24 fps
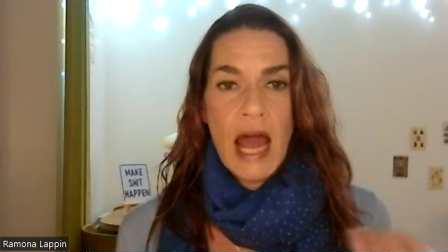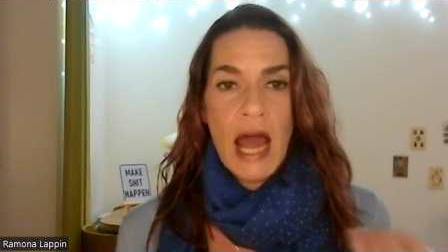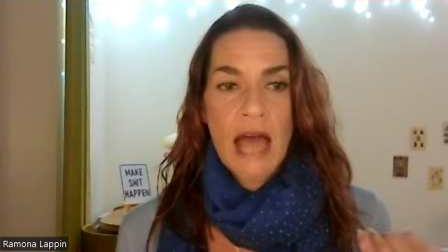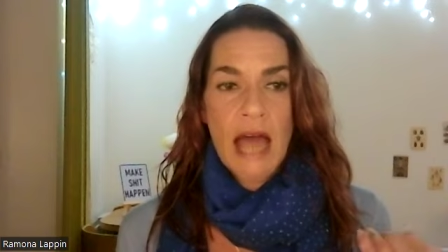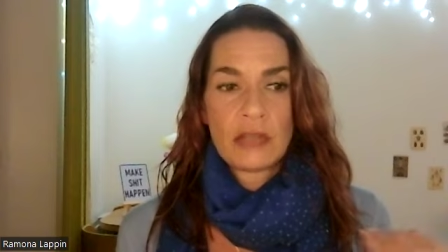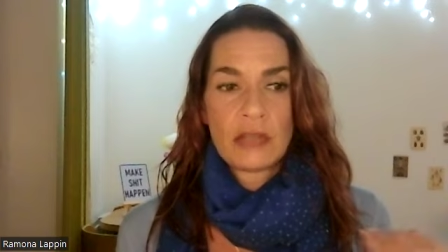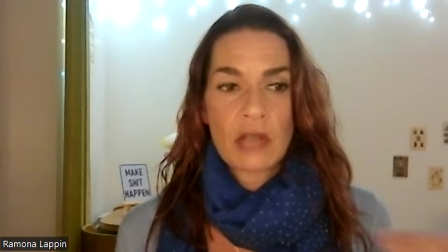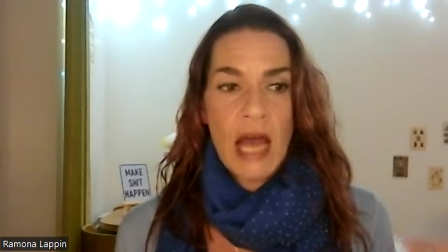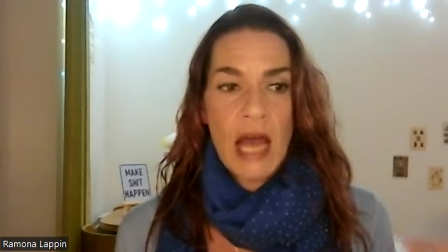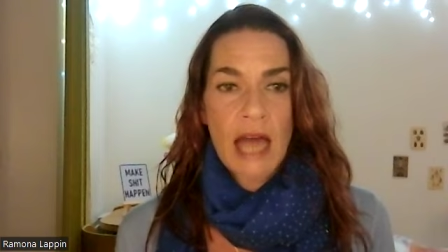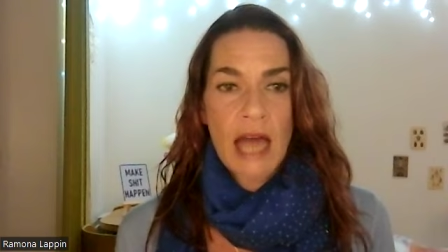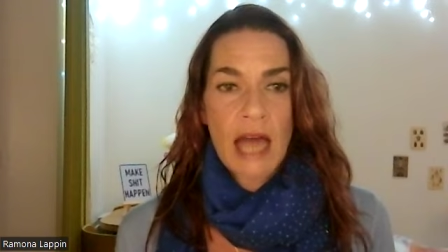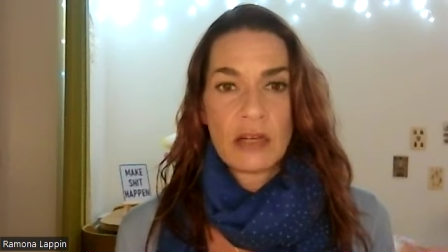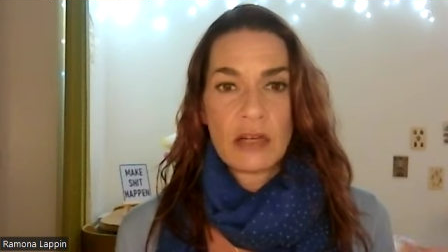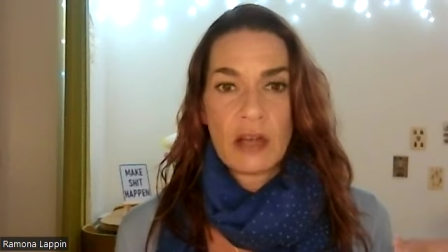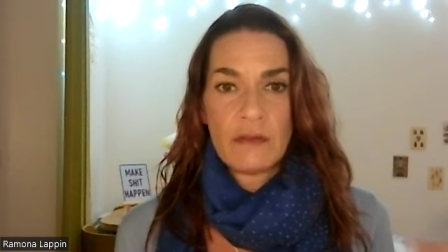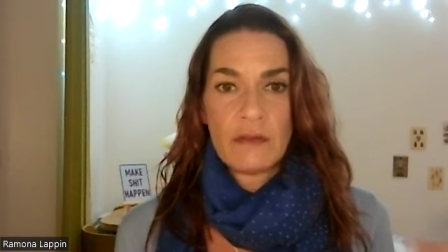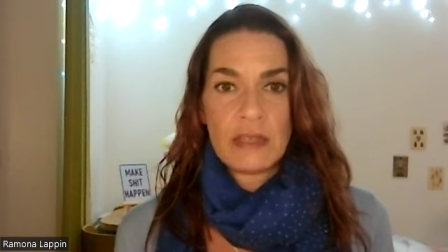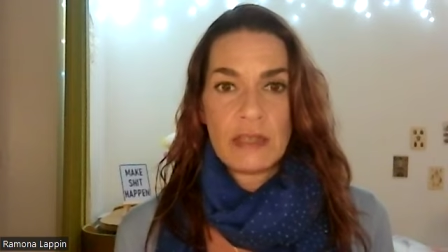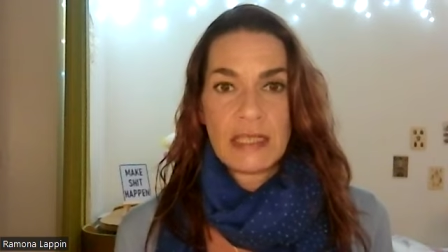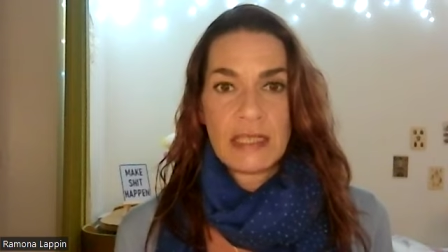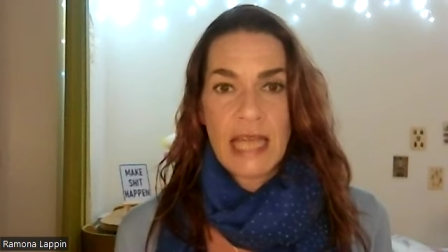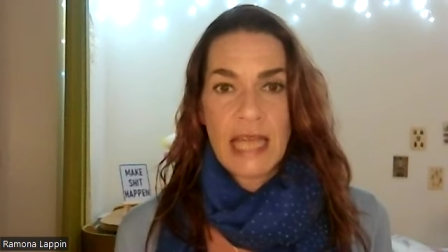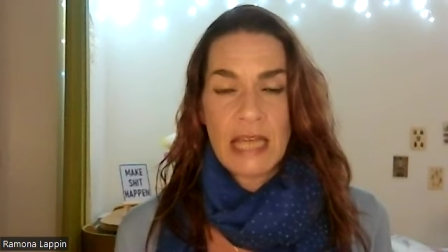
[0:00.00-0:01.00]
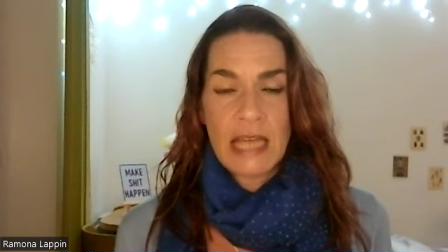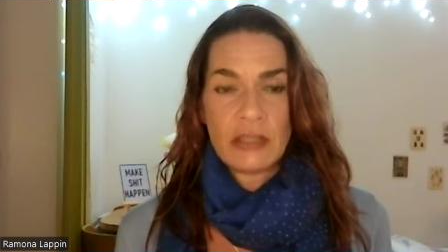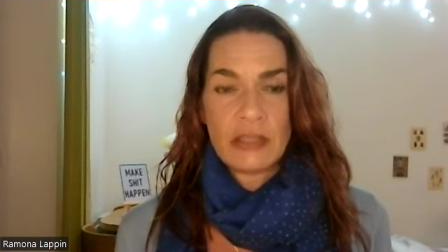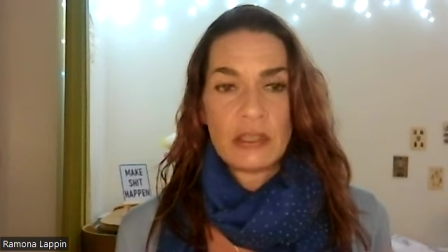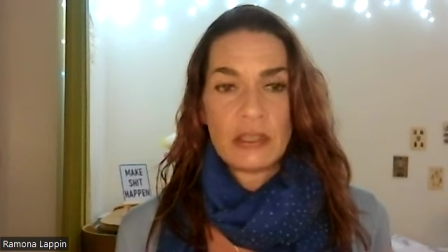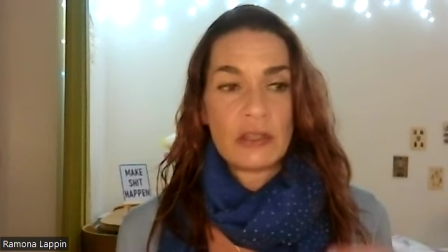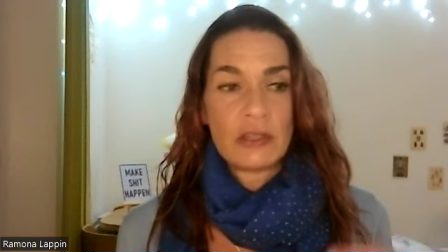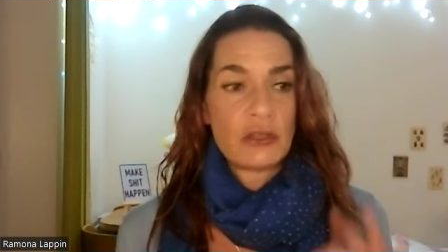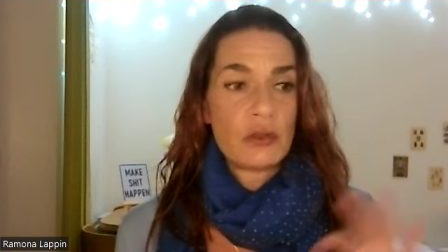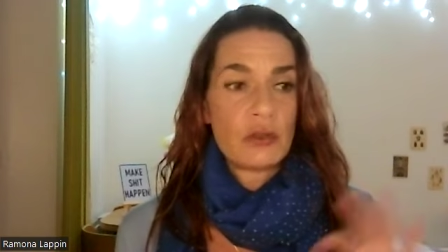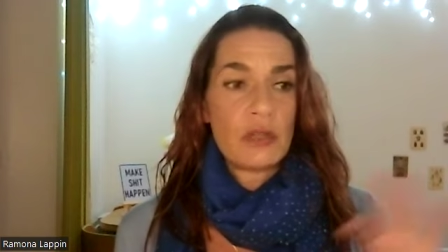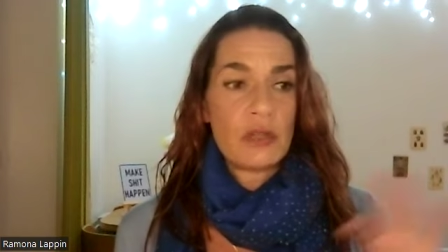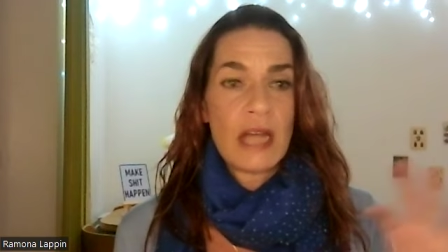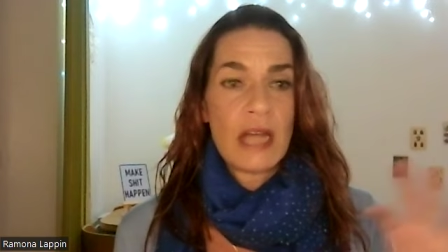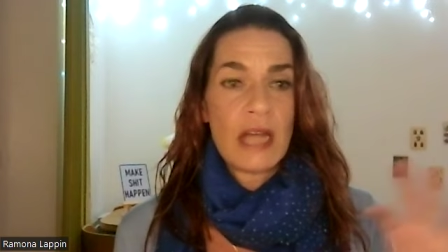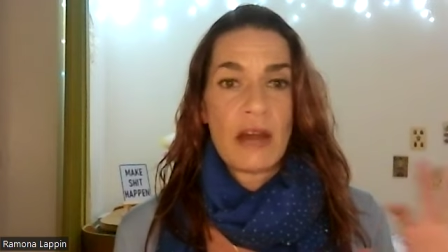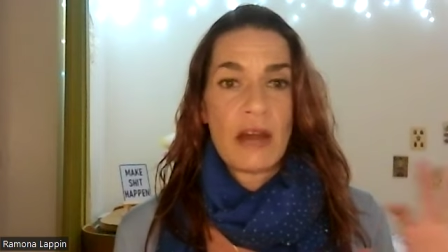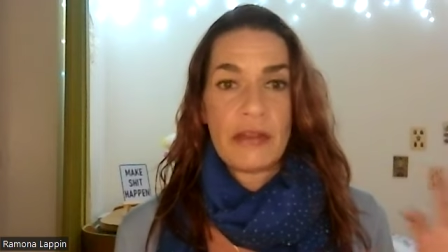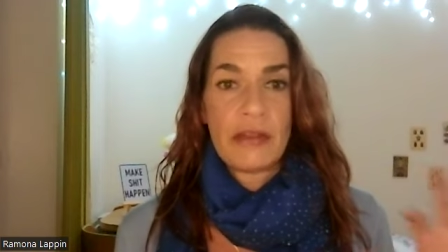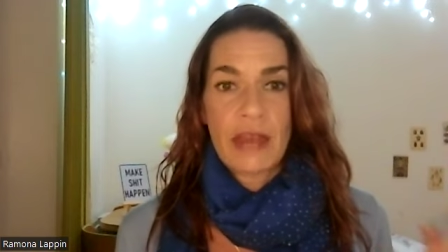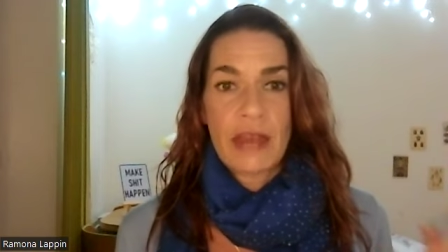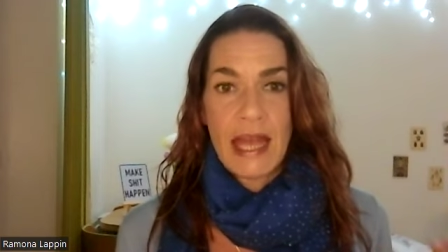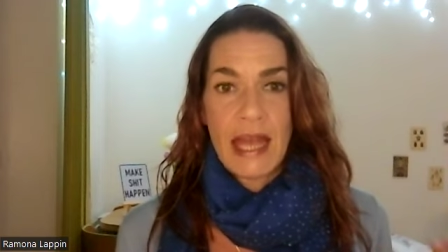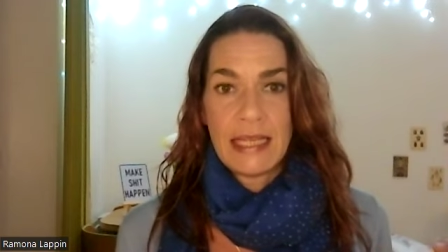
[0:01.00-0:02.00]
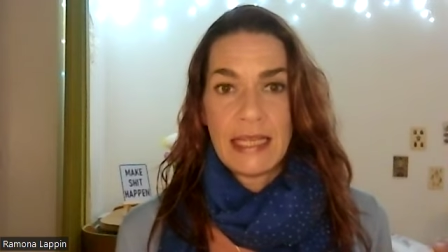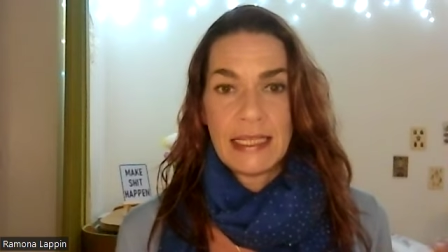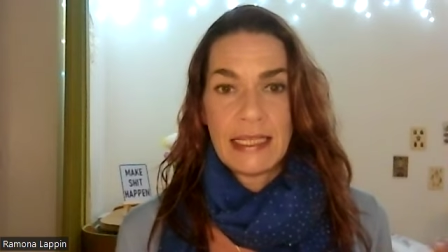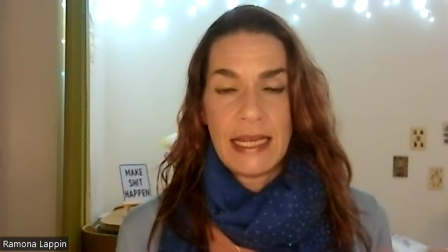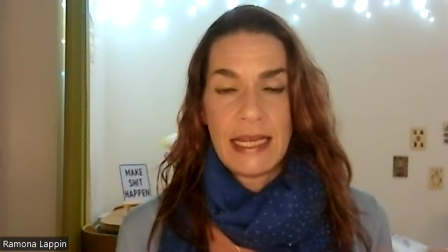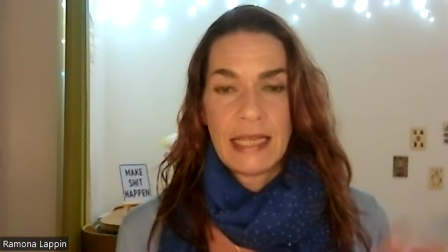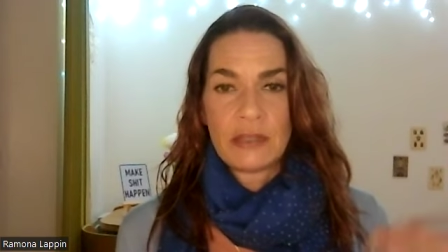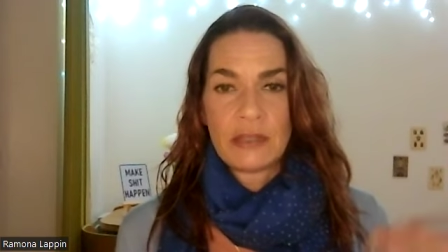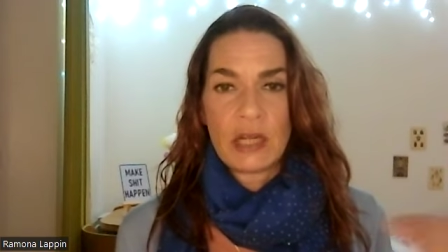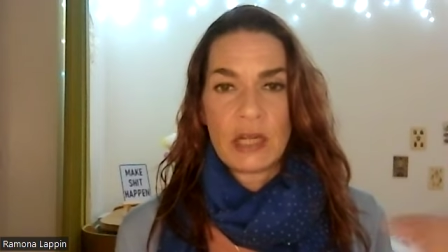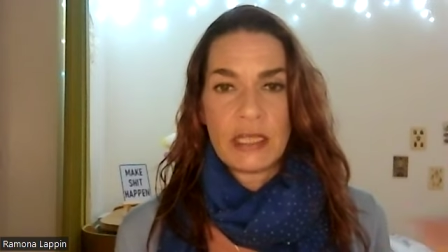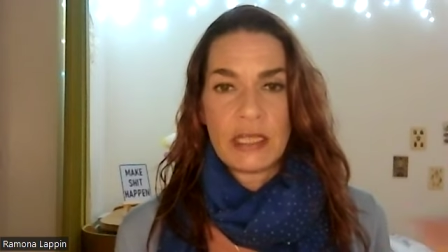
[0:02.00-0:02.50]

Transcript: heart to heart conversations, truly authentic,